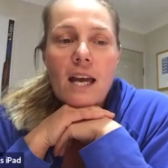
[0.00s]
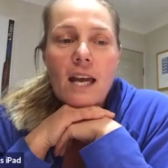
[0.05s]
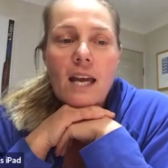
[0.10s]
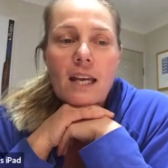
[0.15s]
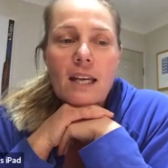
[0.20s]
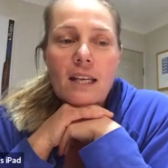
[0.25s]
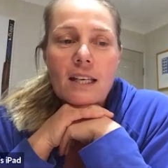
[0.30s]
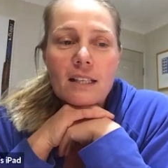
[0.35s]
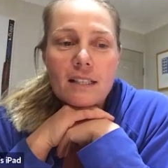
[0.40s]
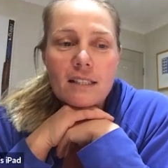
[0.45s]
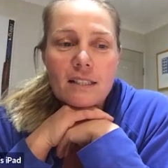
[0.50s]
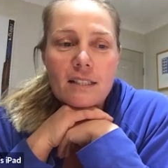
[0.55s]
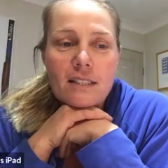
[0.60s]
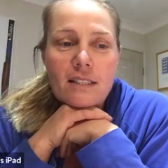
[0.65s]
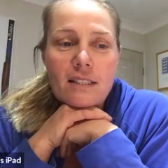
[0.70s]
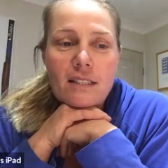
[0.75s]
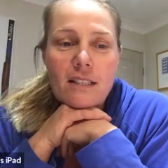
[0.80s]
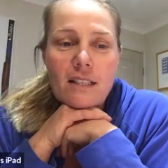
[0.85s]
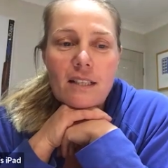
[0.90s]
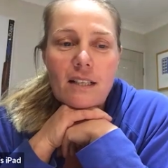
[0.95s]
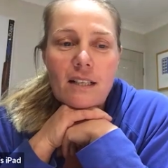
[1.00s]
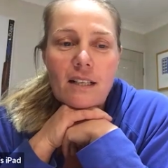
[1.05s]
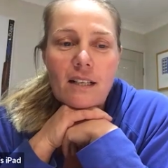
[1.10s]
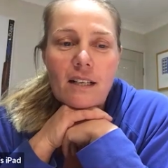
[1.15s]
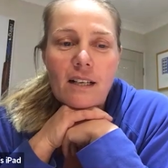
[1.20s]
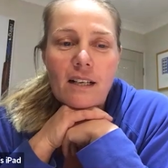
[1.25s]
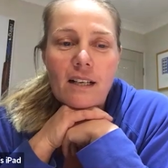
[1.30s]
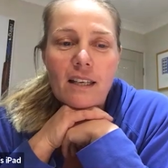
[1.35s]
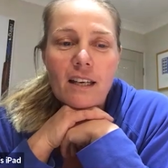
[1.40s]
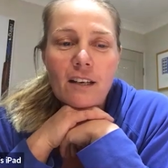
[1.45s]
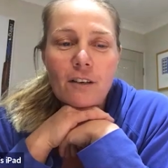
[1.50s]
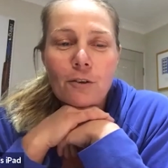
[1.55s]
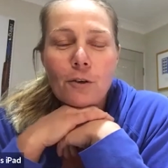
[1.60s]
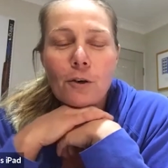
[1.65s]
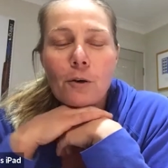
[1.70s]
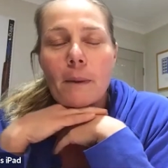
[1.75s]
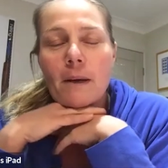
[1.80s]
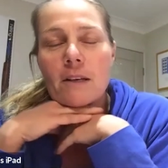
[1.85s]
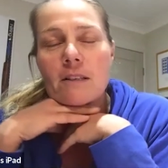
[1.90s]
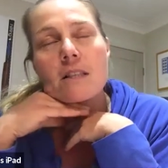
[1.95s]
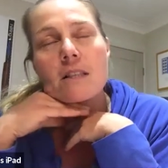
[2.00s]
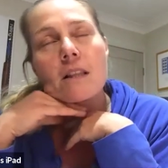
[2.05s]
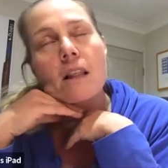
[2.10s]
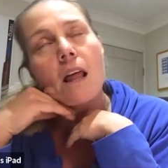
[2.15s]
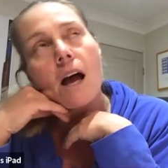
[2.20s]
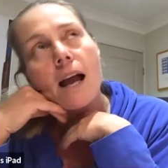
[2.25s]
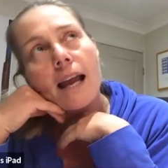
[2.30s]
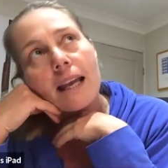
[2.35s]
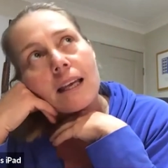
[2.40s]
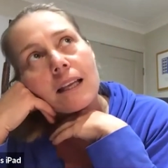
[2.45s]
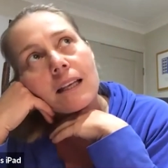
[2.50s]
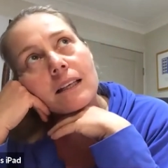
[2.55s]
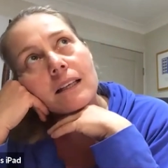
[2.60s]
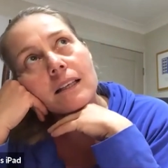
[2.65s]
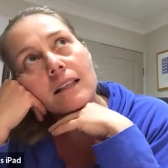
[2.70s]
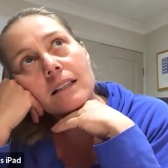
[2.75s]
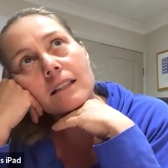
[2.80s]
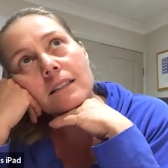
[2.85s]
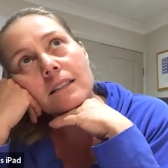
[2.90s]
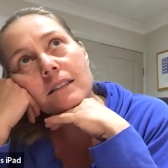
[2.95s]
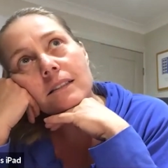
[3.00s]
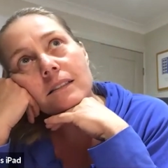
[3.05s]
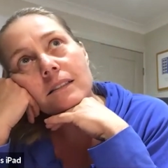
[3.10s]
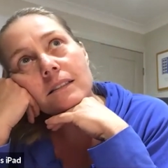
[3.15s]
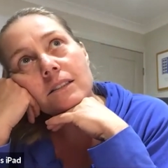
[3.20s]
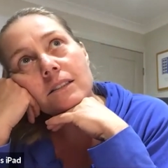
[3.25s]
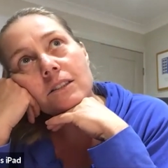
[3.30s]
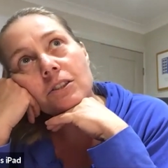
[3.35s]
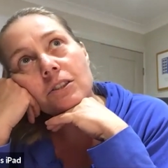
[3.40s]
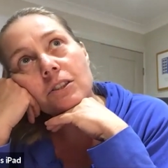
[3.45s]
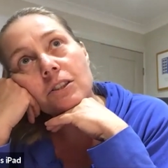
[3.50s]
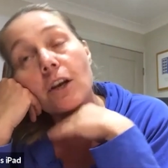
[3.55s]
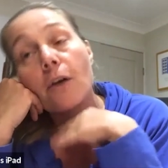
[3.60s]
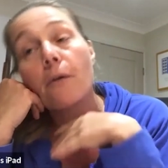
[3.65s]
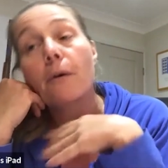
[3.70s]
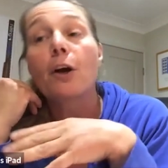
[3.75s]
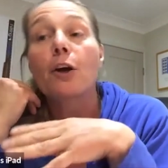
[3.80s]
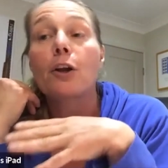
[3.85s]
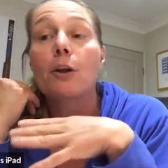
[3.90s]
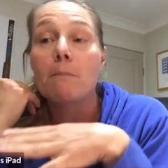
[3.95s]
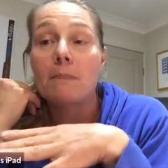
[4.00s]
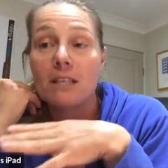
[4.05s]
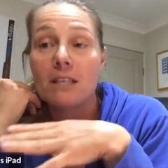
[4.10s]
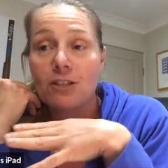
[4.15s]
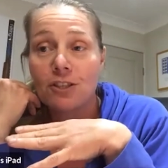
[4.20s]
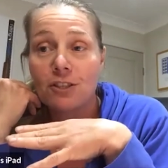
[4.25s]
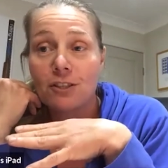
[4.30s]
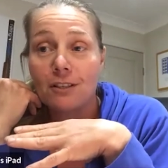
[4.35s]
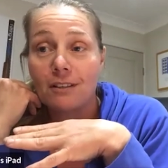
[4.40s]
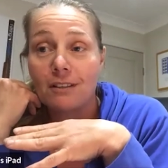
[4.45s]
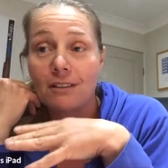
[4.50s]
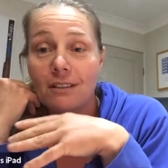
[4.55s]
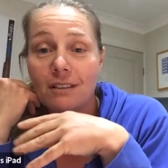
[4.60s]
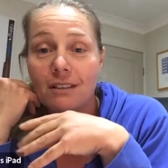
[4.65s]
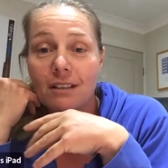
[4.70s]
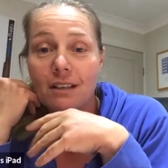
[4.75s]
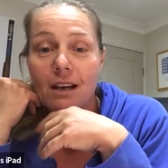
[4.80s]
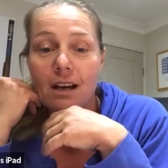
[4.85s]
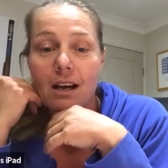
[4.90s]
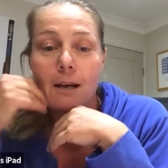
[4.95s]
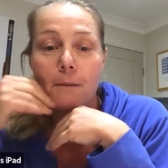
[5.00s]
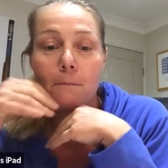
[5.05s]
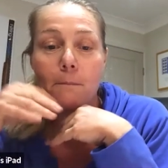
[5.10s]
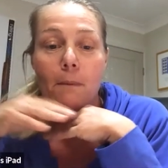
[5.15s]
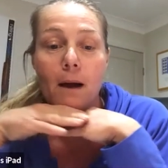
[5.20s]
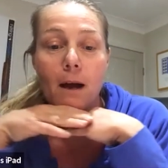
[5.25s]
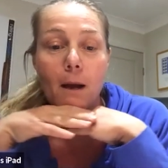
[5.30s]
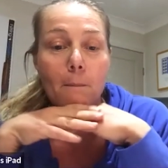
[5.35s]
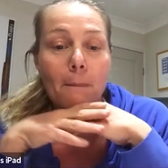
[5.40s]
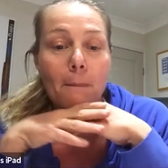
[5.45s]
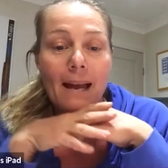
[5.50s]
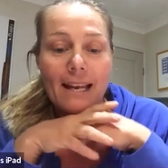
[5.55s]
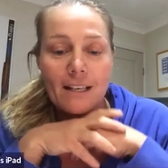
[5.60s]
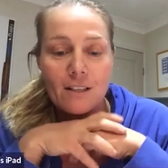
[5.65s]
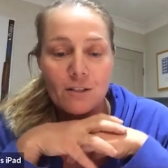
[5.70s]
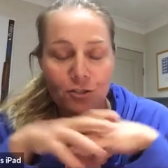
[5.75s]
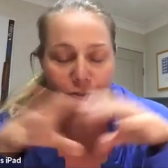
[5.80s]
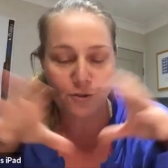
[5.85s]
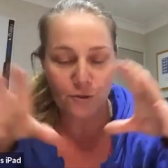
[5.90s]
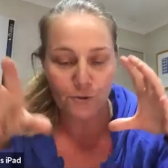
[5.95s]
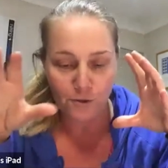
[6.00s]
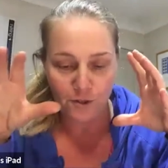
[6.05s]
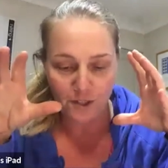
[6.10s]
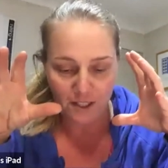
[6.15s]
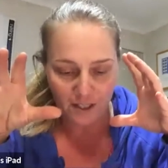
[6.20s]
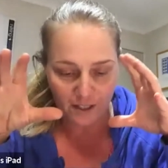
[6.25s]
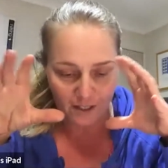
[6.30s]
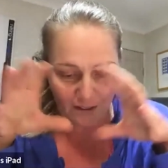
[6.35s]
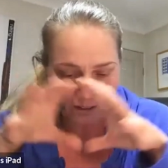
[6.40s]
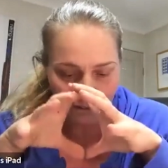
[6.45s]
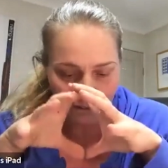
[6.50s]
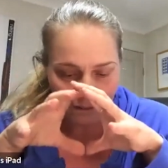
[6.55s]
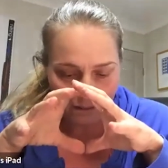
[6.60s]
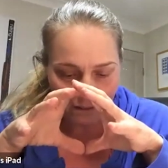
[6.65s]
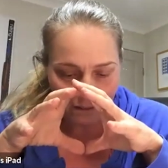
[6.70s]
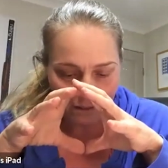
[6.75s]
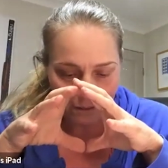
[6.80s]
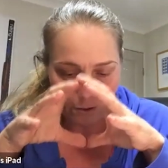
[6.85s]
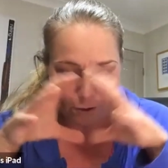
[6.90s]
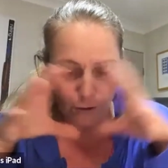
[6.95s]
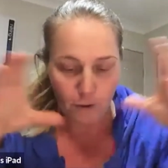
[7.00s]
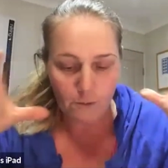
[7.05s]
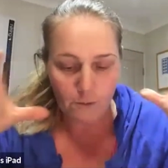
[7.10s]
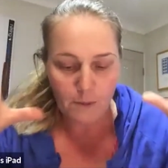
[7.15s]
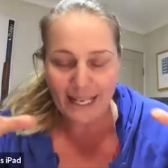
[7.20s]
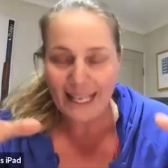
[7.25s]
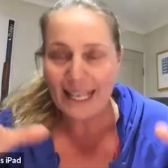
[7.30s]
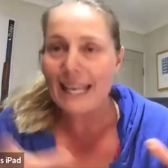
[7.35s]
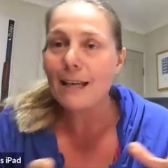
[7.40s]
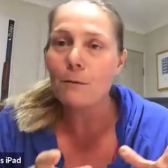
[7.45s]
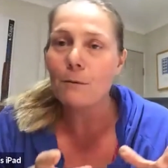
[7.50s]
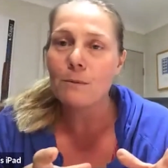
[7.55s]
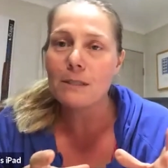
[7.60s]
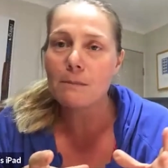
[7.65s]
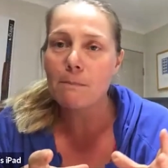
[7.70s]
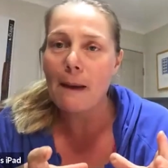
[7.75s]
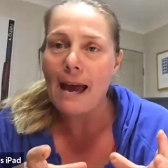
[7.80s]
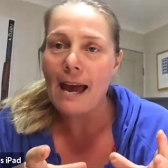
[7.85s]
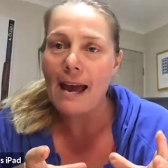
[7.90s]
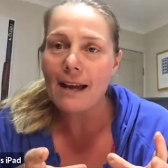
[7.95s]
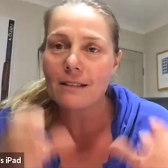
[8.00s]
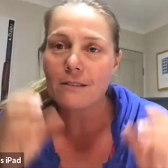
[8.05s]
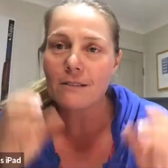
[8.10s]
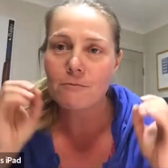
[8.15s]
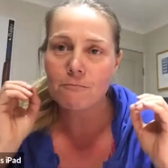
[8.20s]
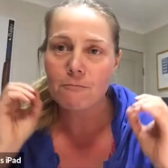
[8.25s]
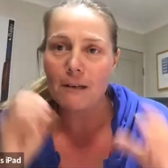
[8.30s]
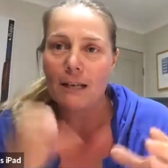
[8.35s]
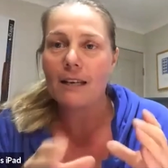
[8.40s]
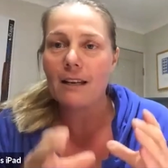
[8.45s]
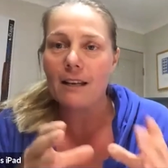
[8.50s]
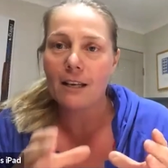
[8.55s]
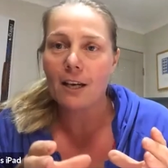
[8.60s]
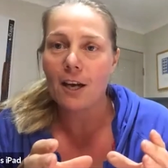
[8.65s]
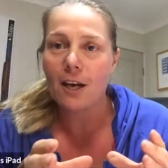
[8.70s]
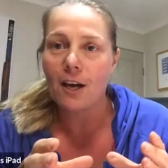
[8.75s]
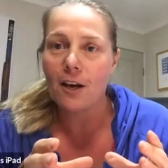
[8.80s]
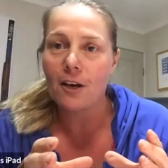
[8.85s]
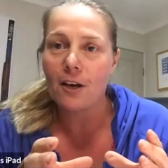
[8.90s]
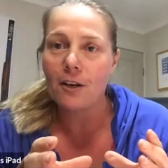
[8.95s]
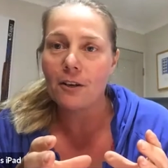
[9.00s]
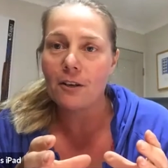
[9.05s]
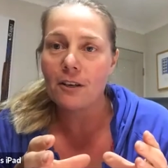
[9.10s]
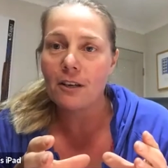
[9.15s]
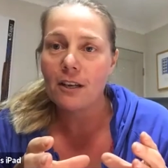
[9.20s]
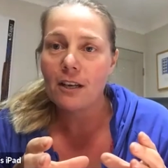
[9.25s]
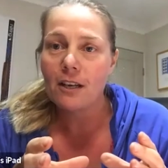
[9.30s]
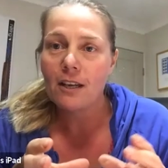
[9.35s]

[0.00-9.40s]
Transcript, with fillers: And you could almost liken it to going on a mission. I, I made sure that all my kit was packed, ready to go.